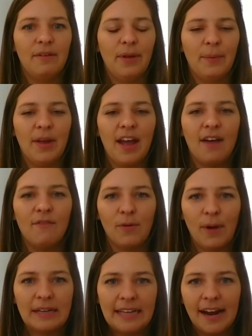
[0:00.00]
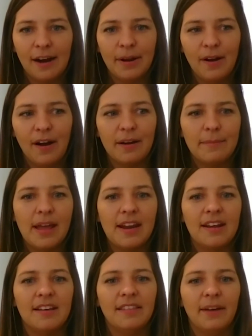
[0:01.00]
Like we have our retirement
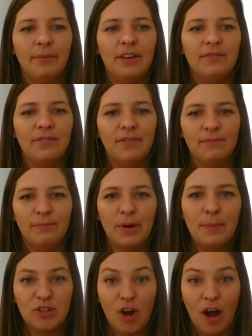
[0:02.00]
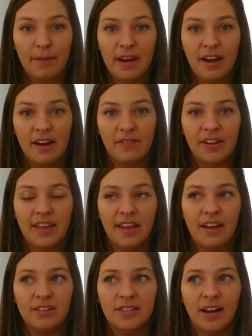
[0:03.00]
automated, like we've pretty much automated everything else.